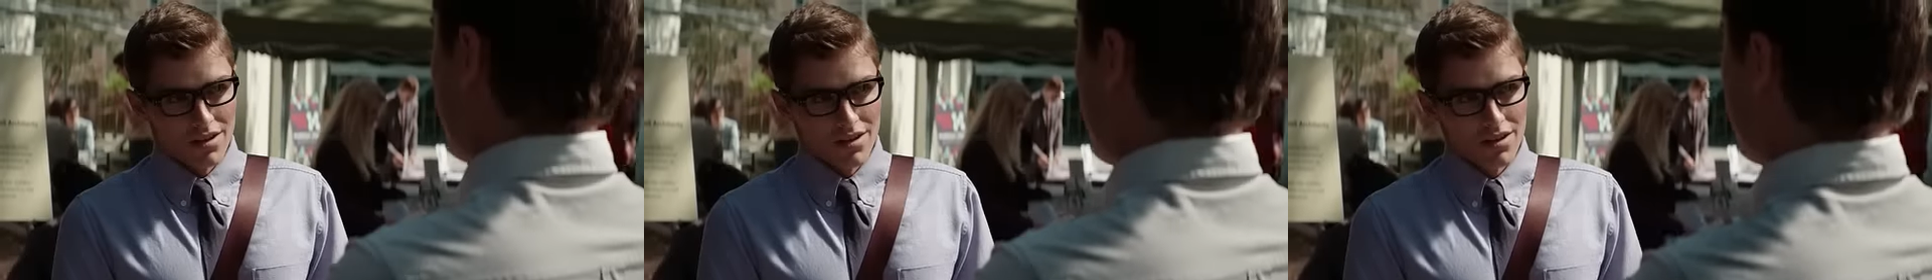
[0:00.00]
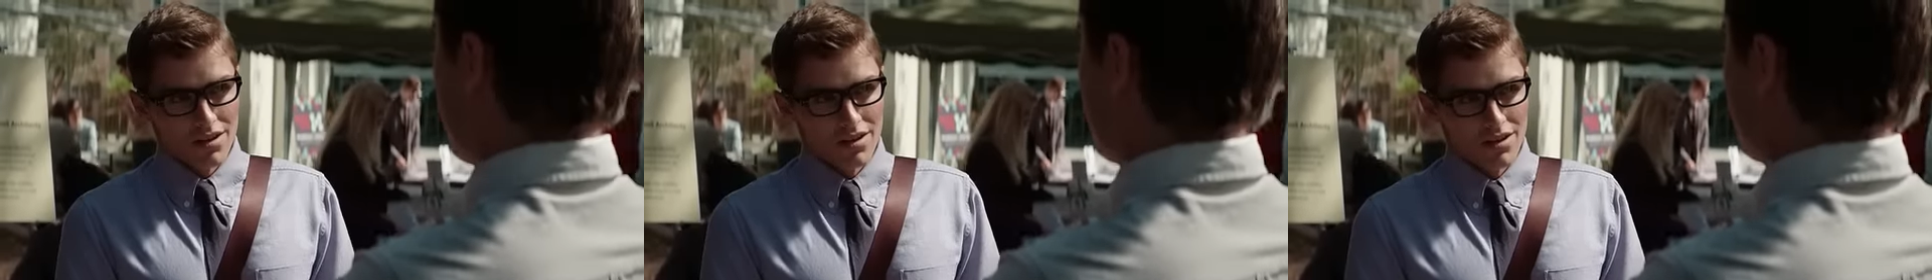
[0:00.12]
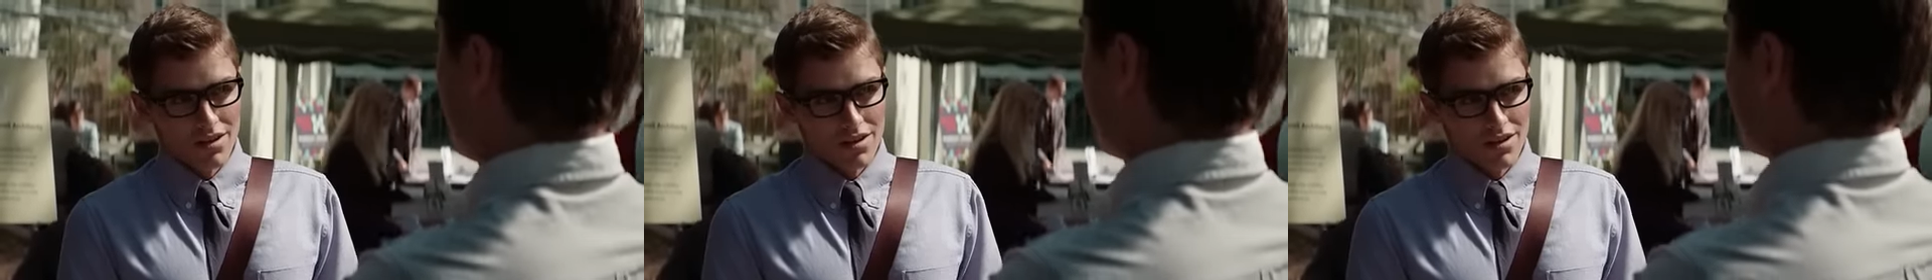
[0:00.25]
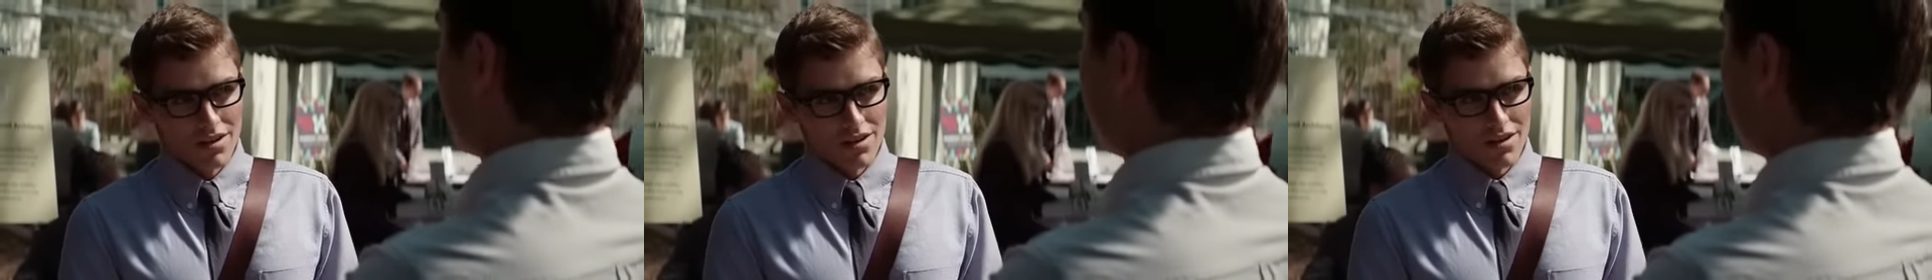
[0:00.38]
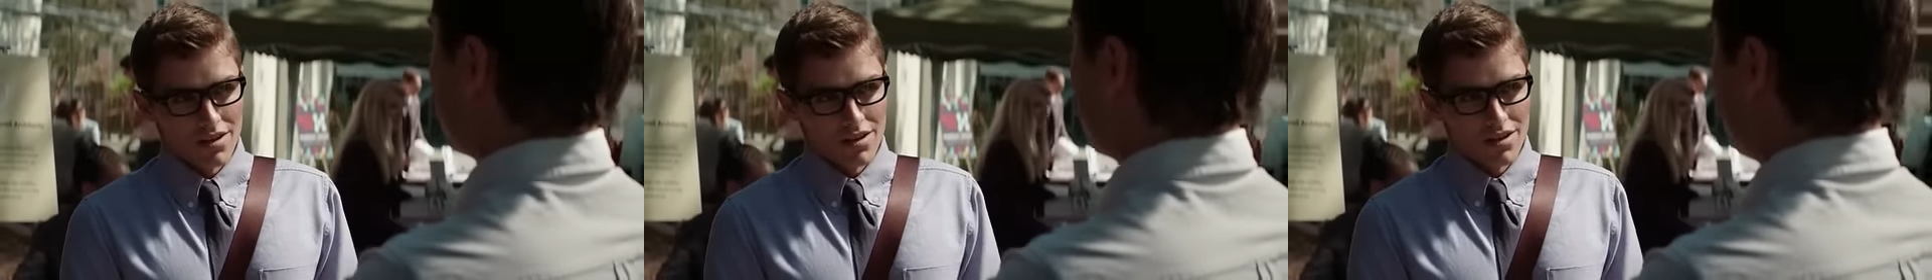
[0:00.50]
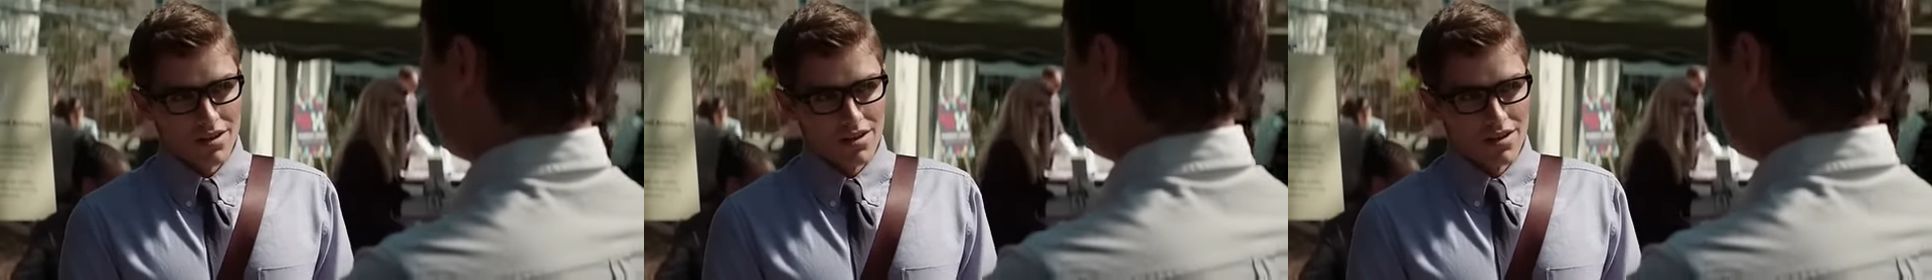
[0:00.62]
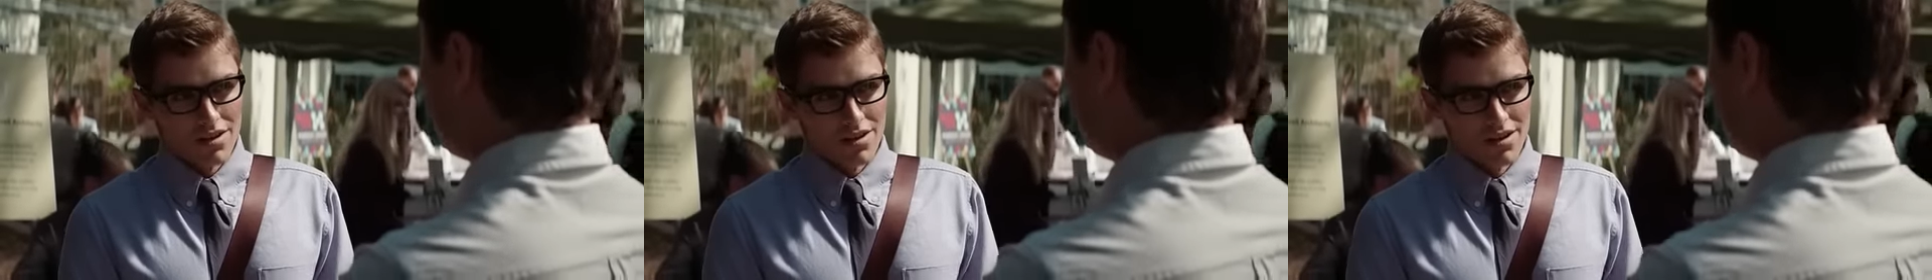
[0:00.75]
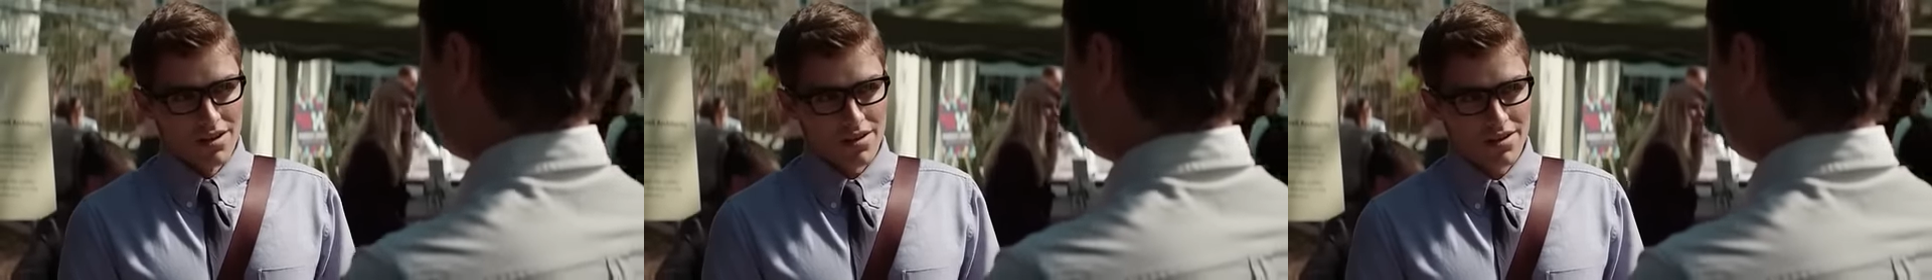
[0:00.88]
to do.
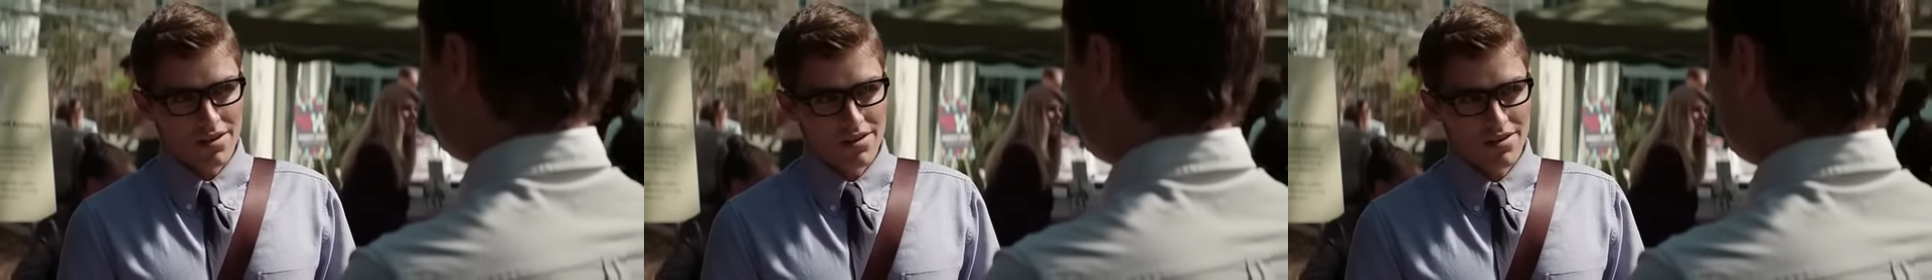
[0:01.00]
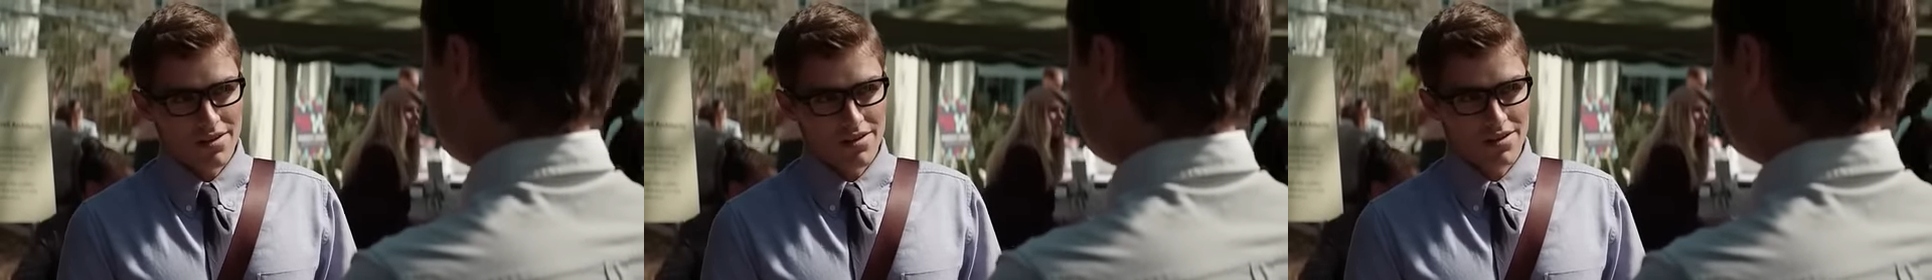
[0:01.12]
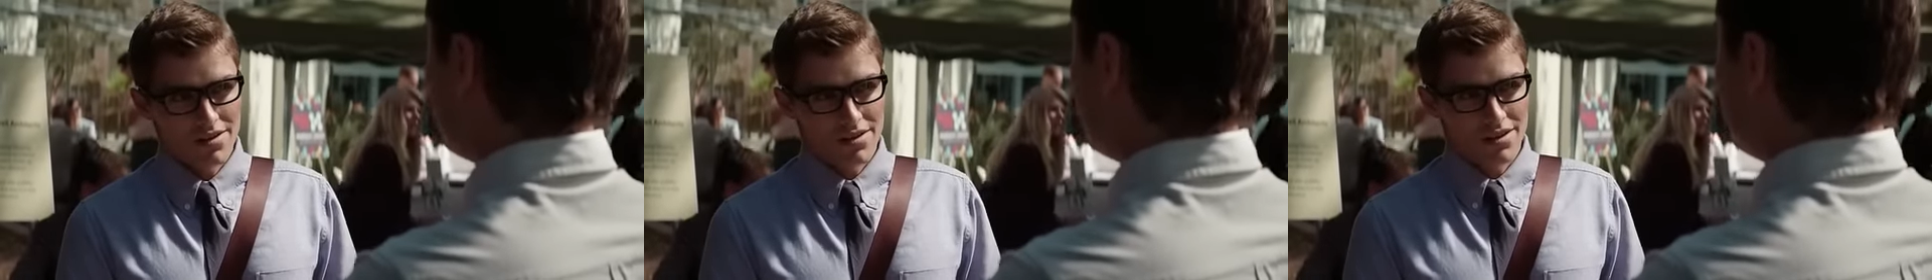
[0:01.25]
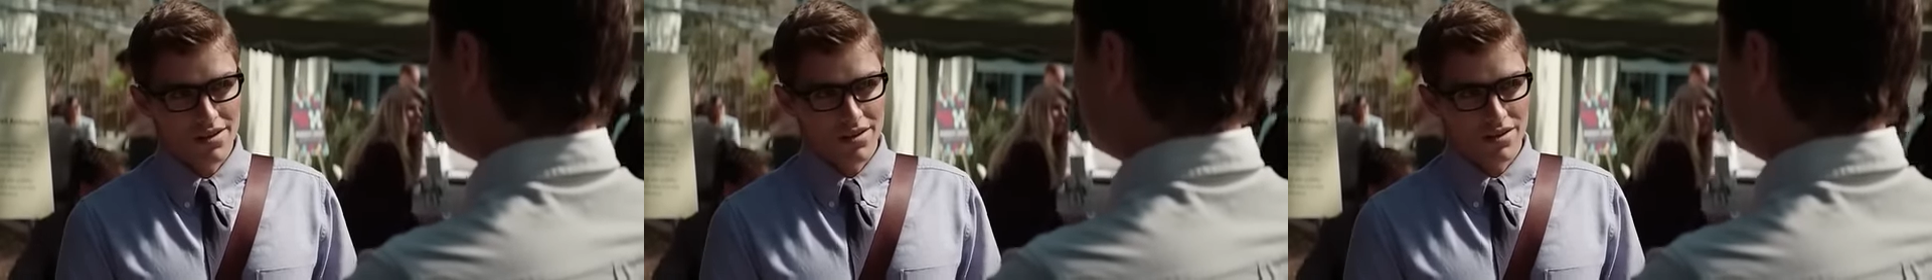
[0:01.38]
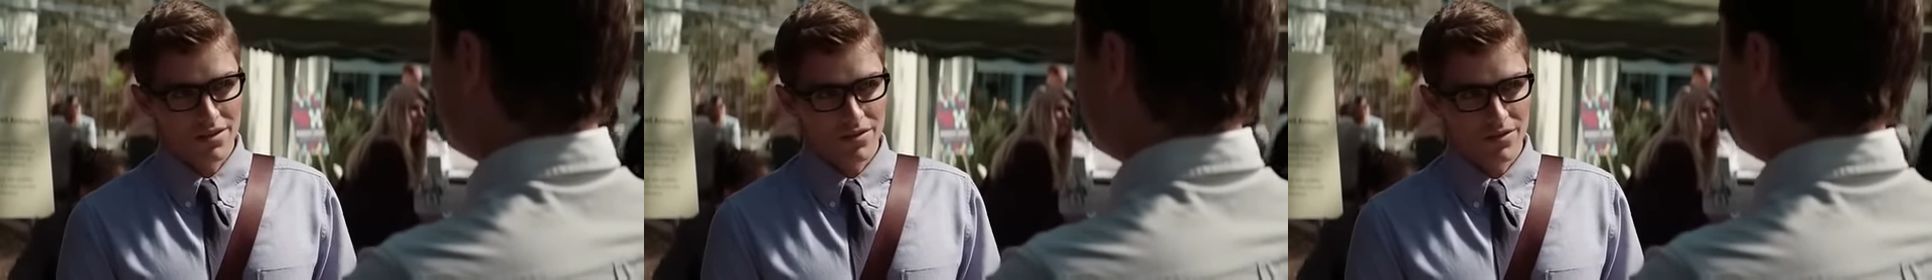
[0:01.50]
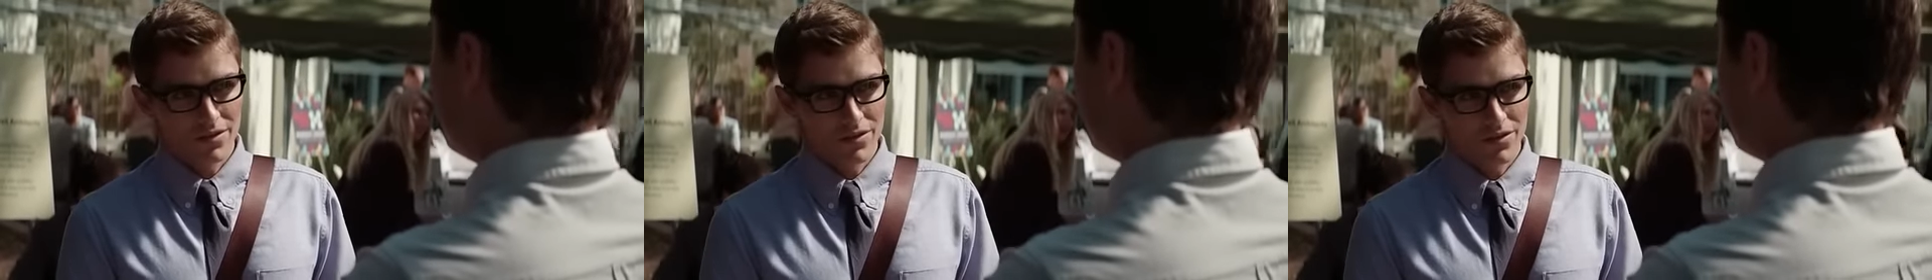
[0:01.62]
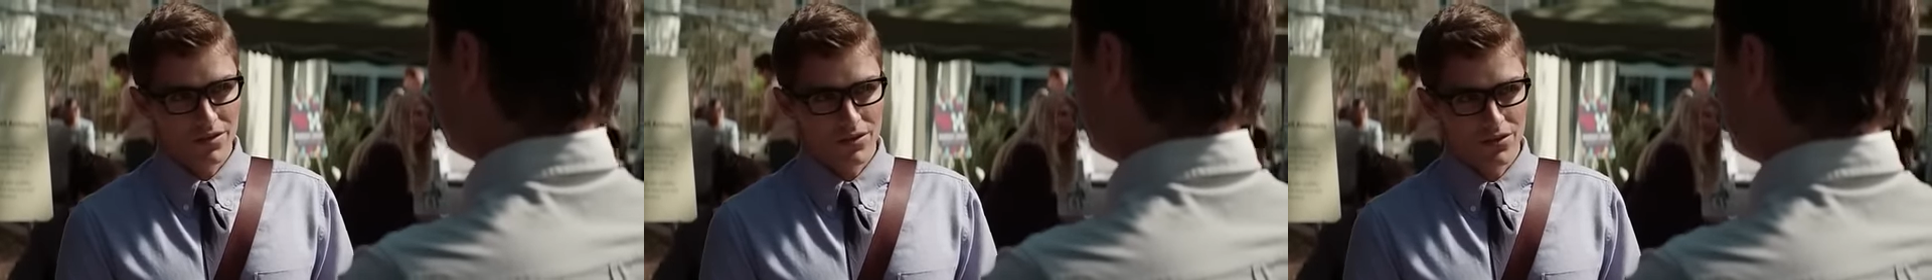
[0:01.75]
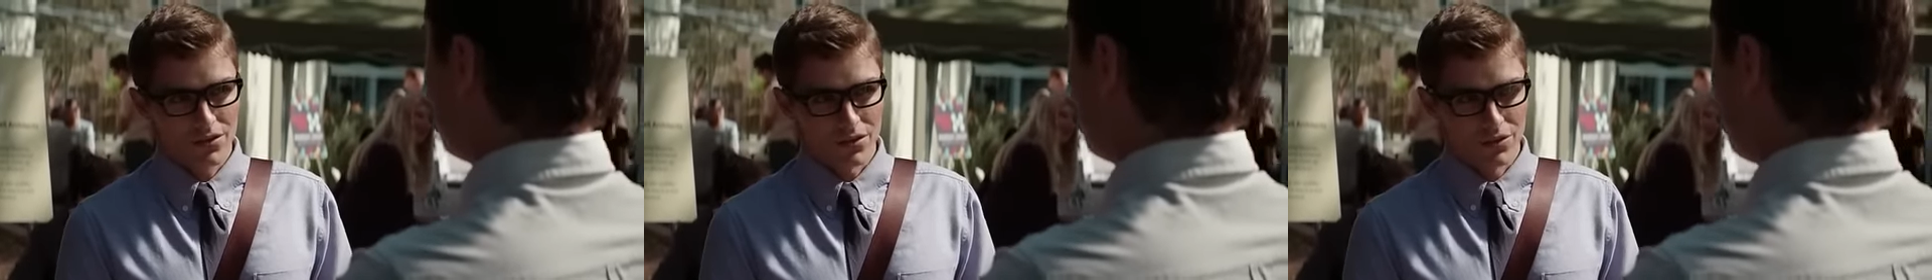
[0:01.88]
Yeah.
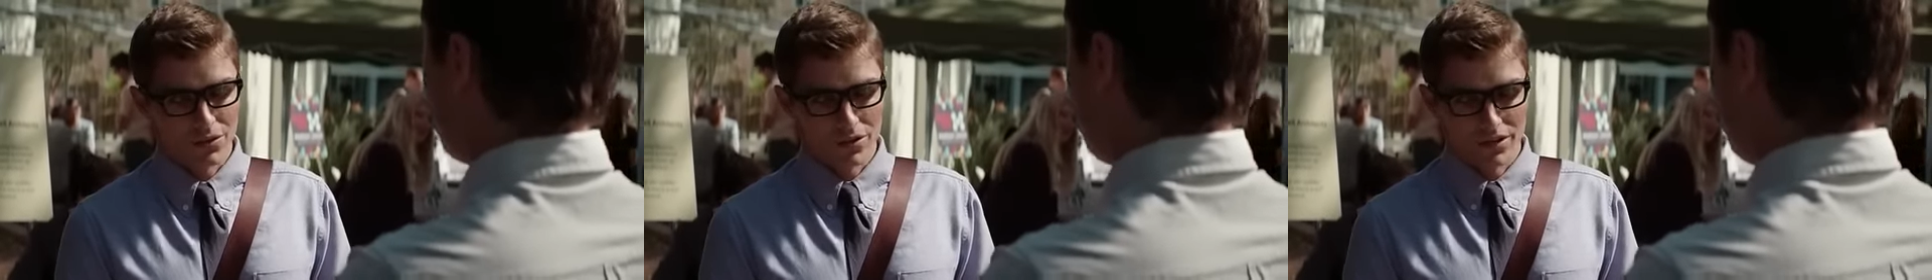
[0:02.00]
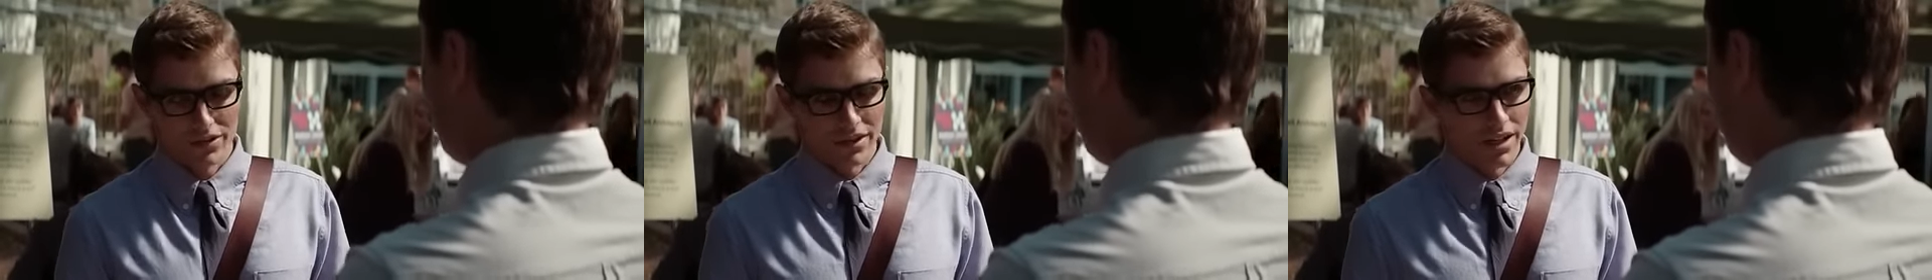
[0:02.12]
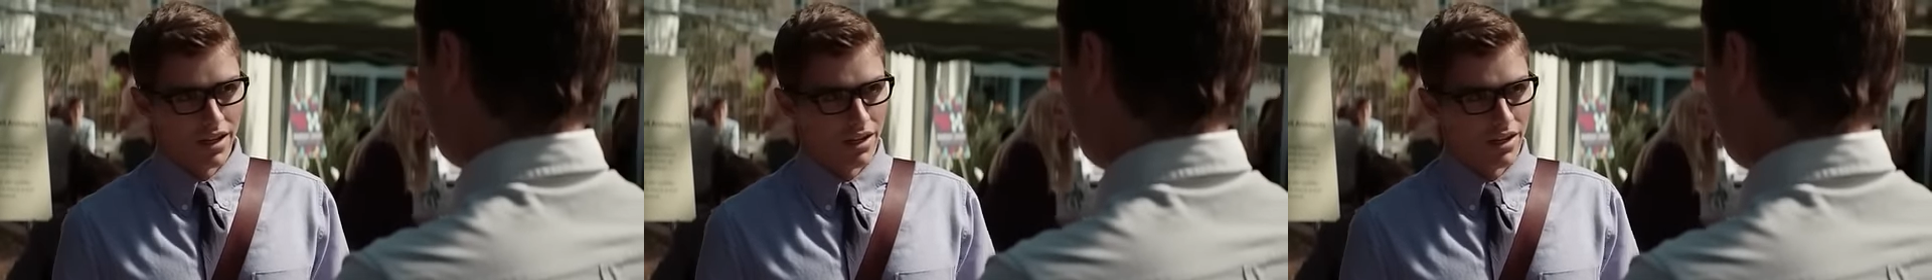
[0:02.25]
So what,